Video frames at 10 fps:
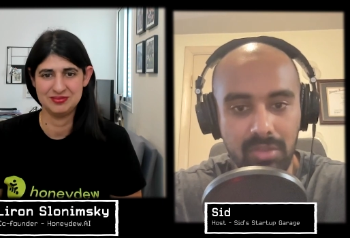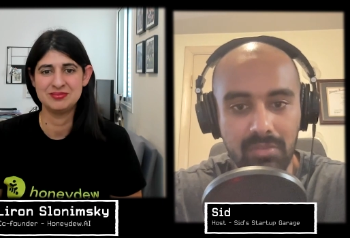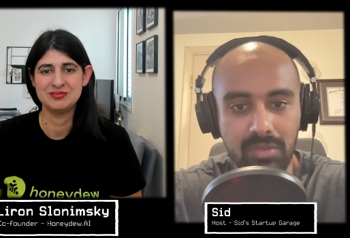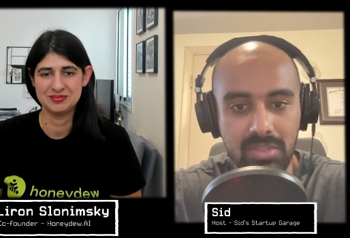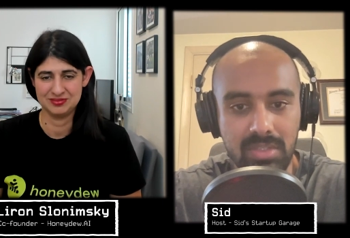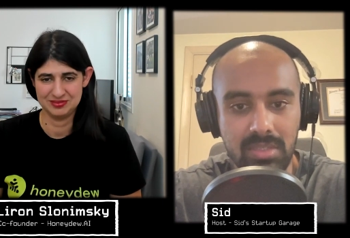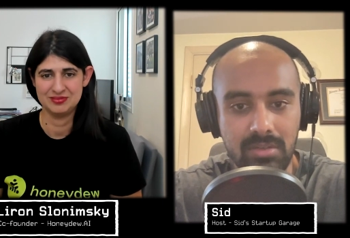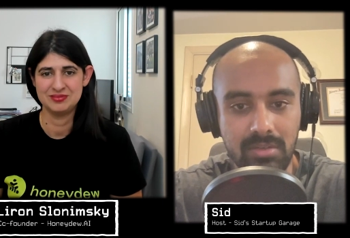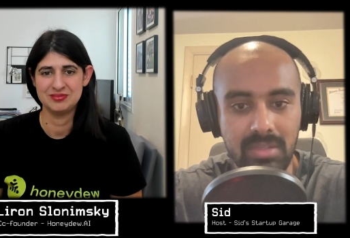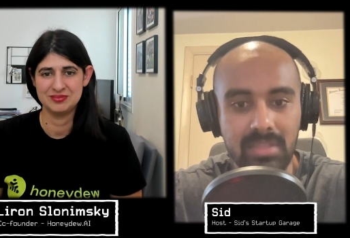Speaker 1: University,
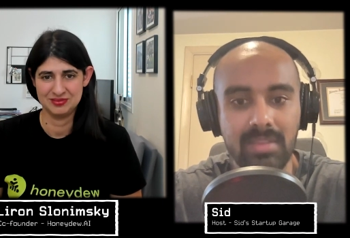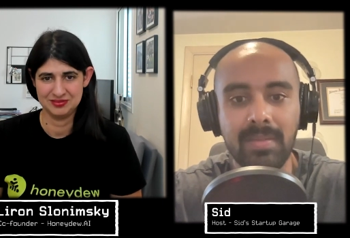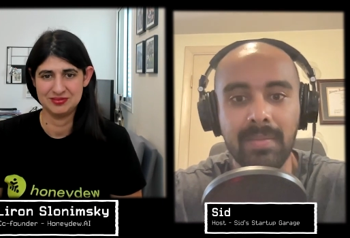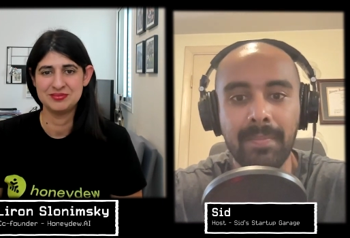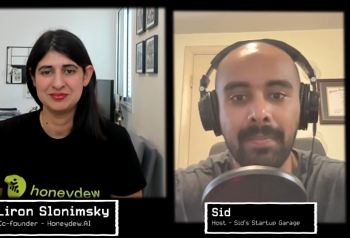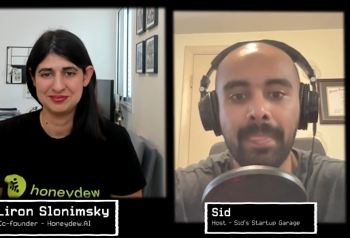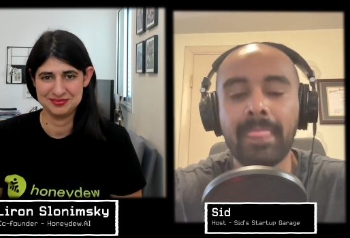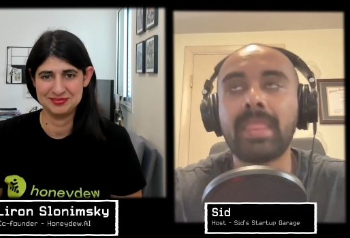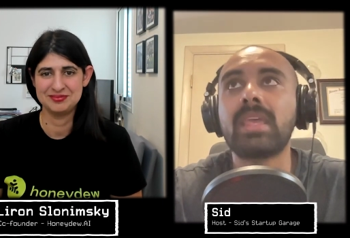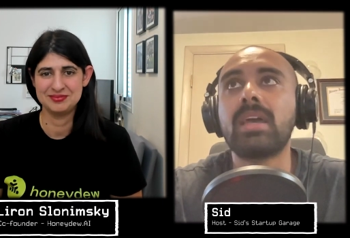correct?
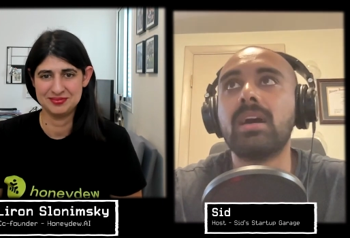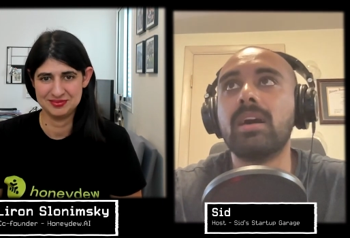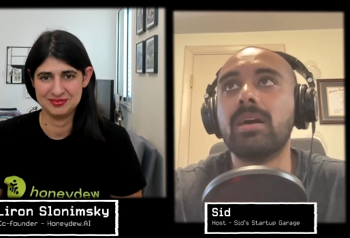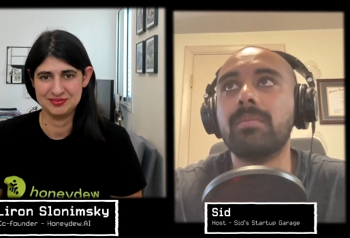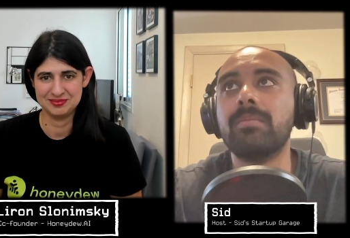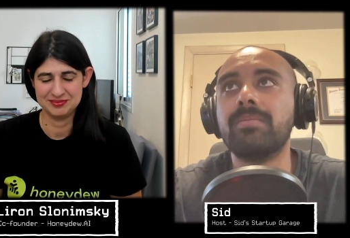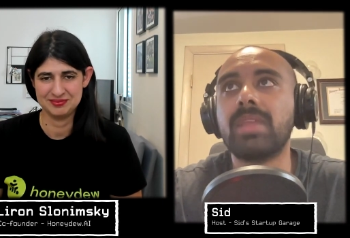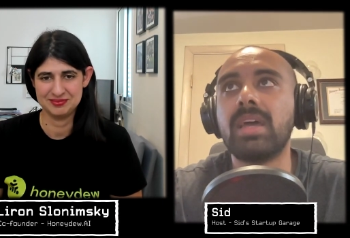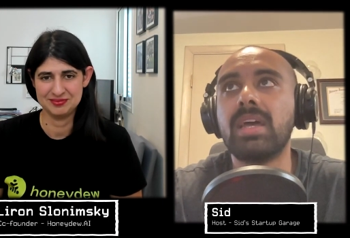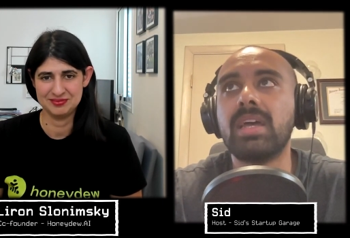Um,
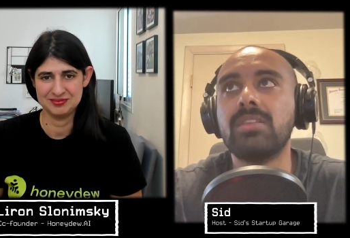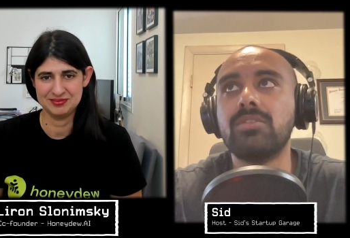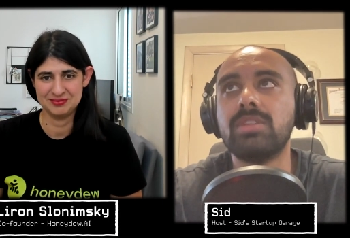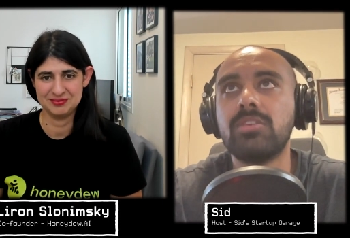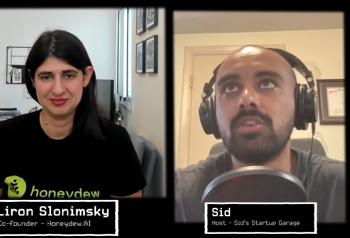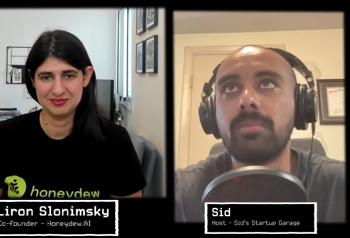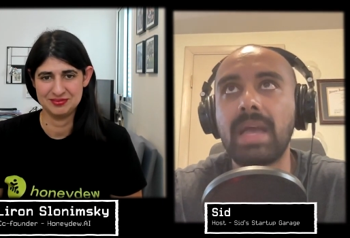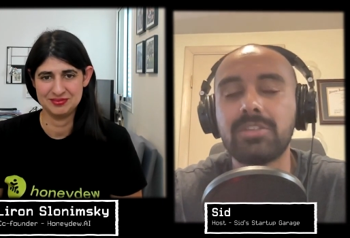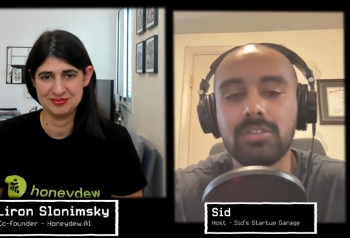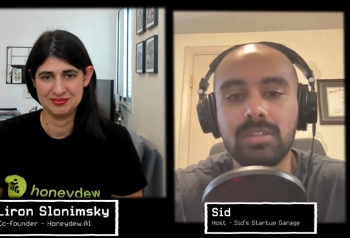and you did your
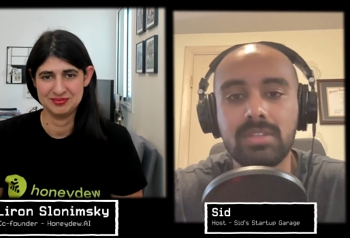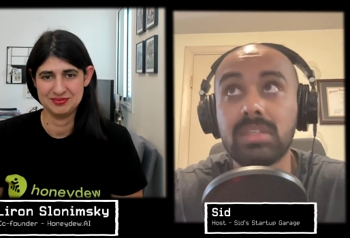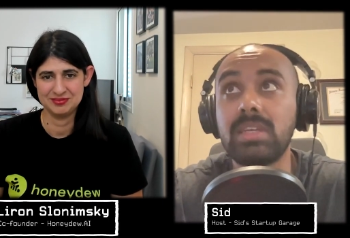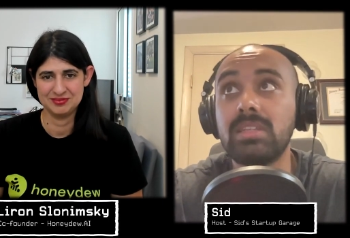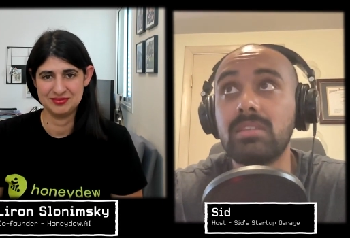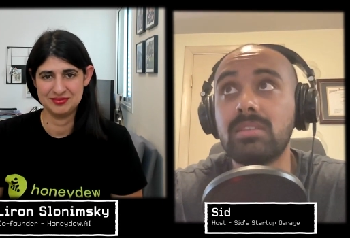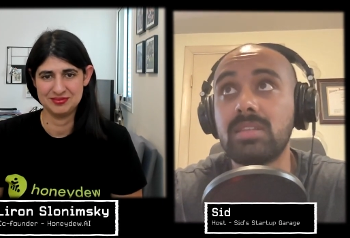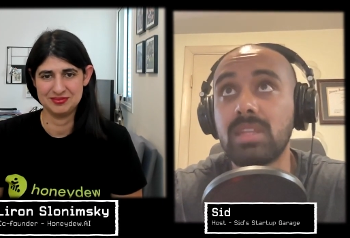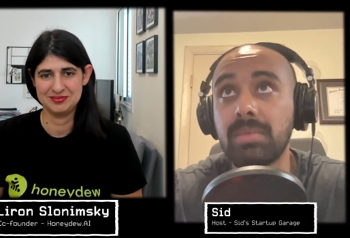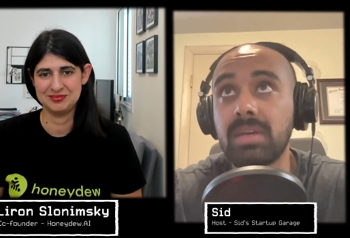bachelor's in
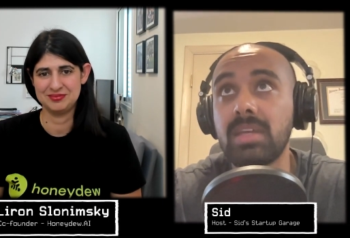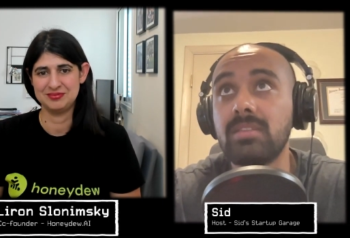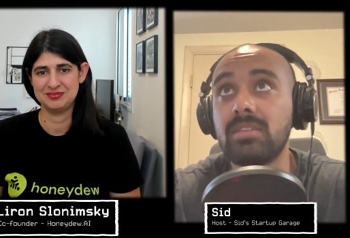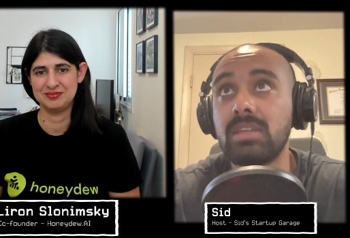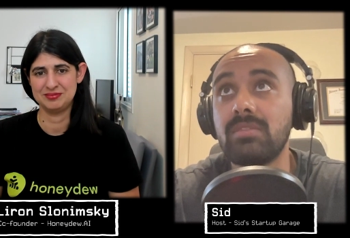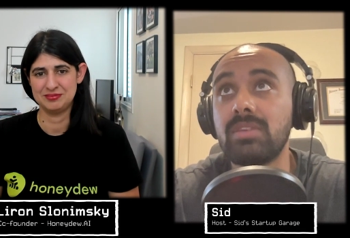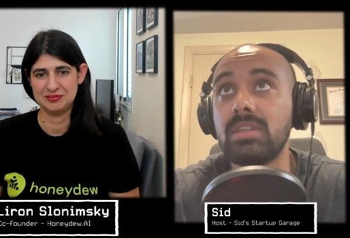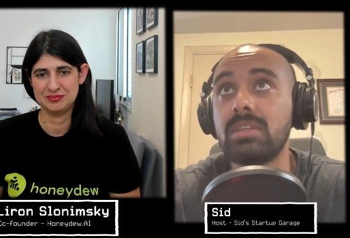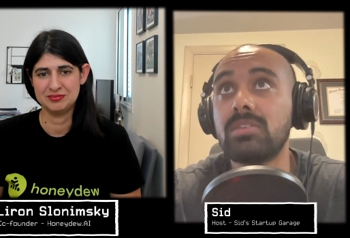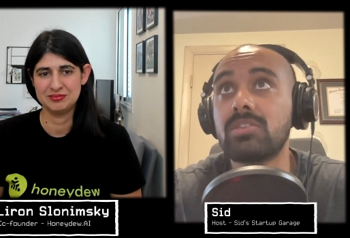cinema and
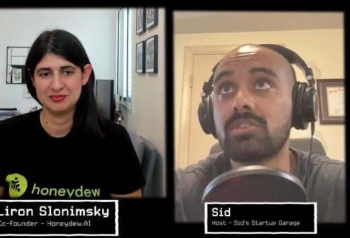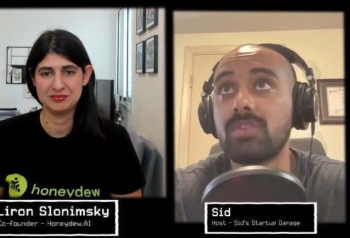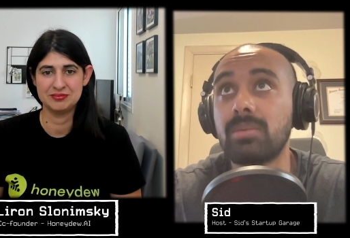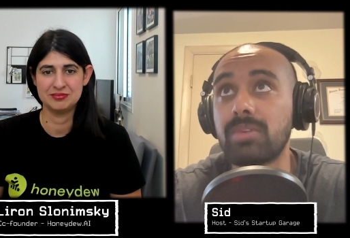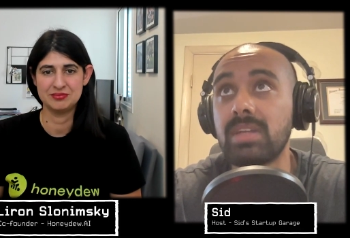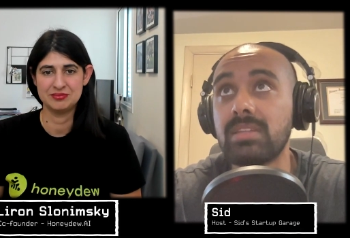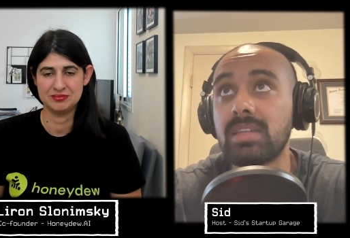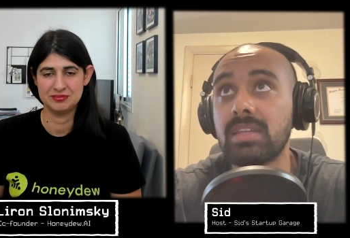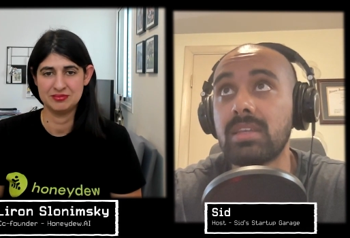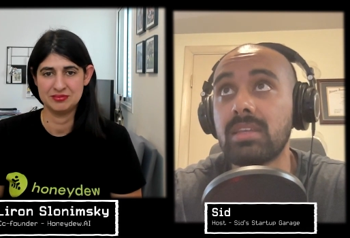TV script
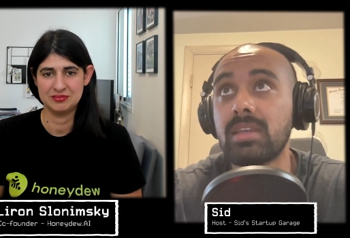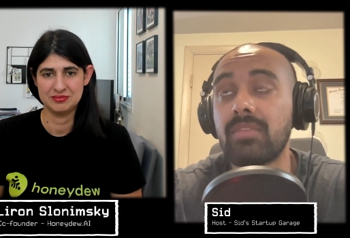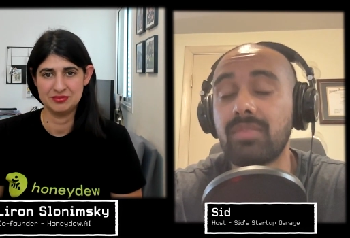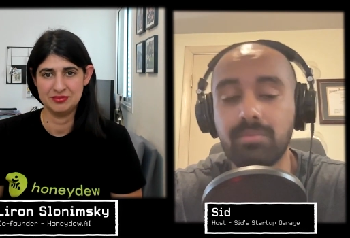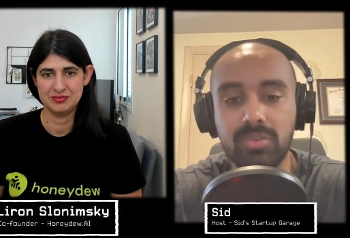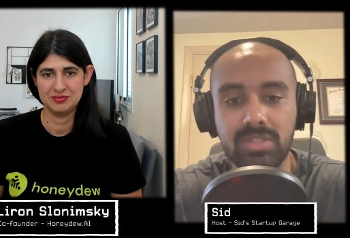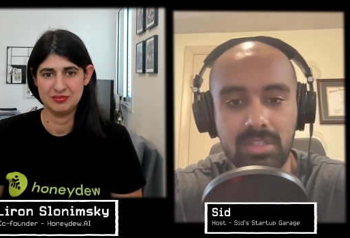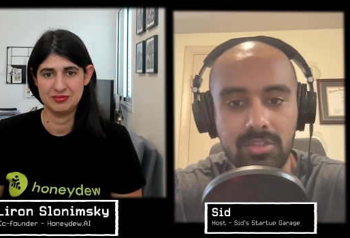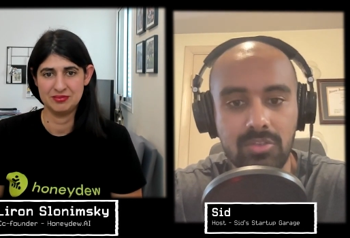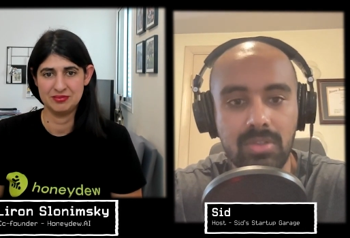writing, and then
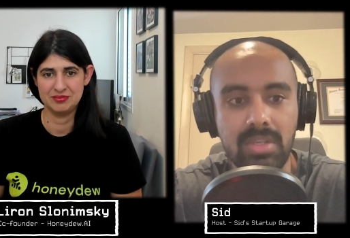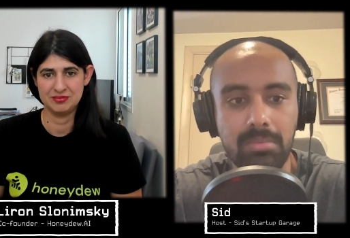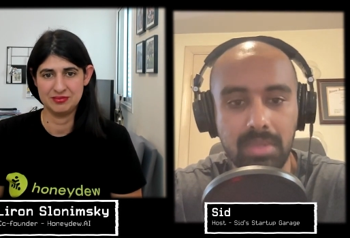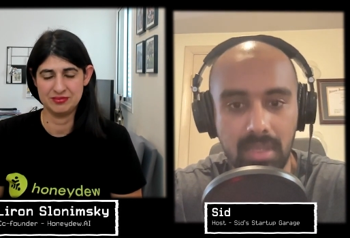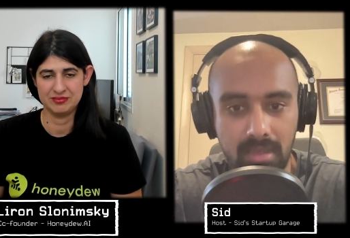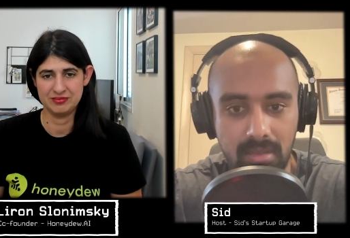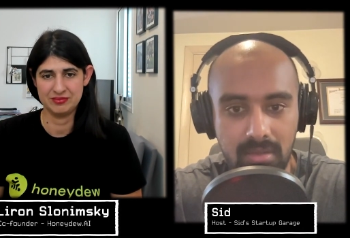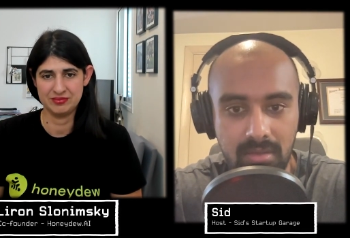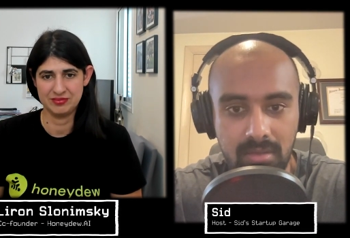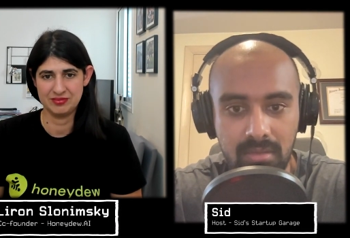proceeded to do an MBA.
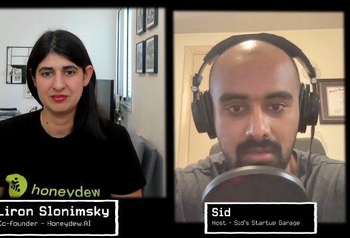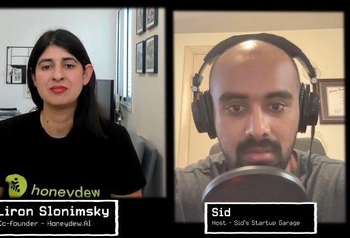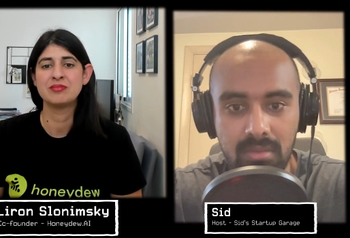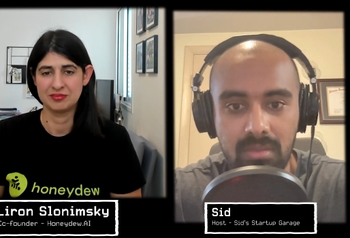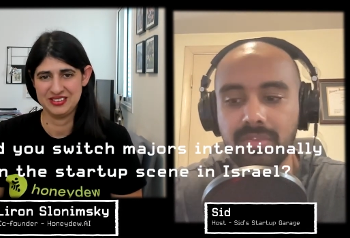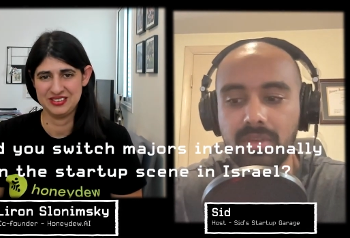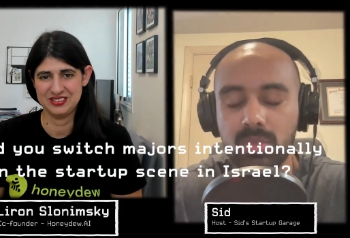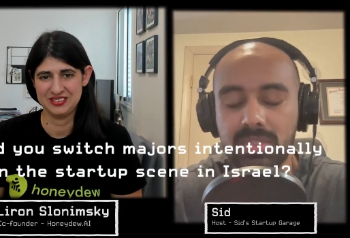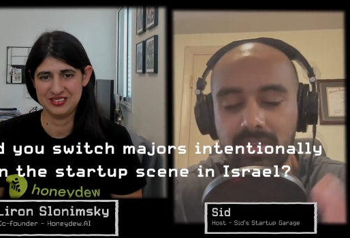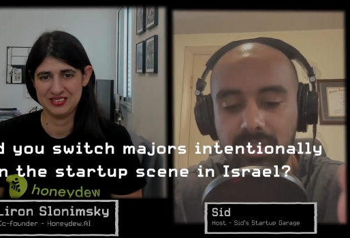
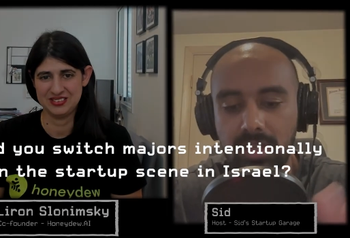Was it